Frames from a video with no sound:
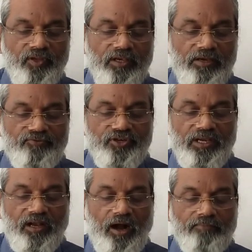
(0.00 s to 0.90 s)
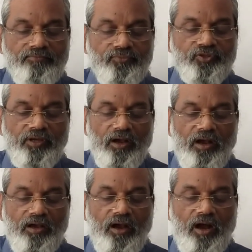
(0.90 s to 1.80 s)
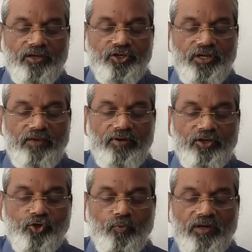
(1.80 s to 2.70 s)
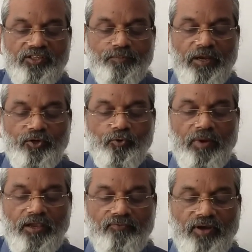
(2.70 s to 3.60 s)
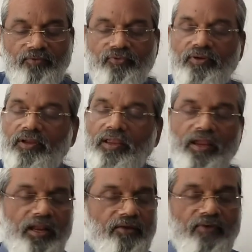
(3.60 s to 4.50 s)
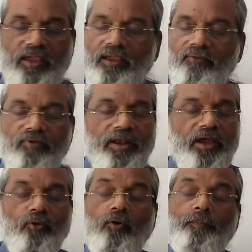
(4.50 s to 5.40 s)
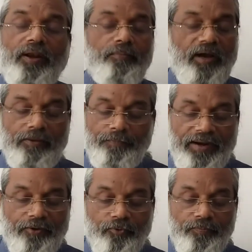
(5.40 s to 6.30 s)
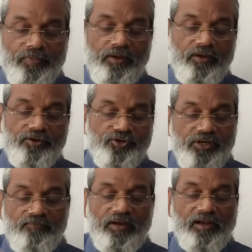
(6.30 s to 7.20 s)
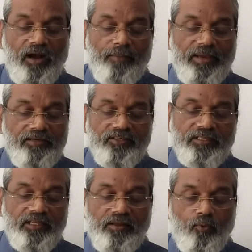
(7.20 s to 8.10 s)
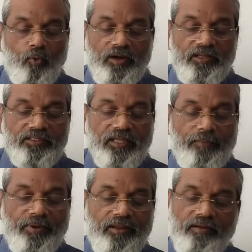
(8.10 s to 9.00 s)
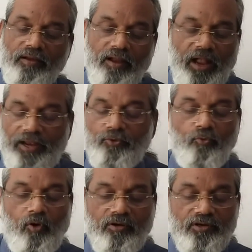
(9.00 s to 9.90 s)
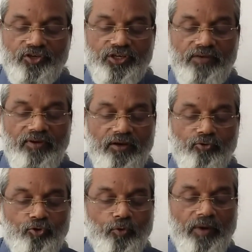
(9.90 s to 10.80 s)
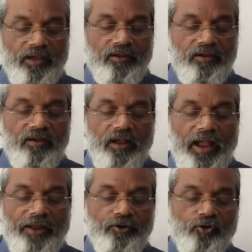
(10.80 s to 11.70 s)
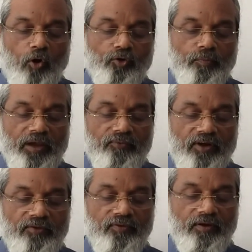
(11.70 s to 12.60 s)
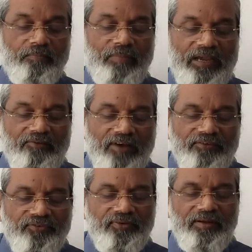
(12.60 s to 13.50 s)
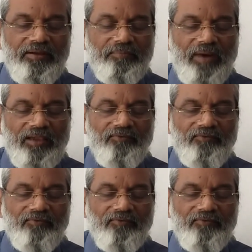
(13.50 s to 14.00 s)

If she comes, she will sure speak to my wife. Anyway, when I open my bedroom, she will come and see the what is happening and what she will look to my and talk to my wife. My wife? My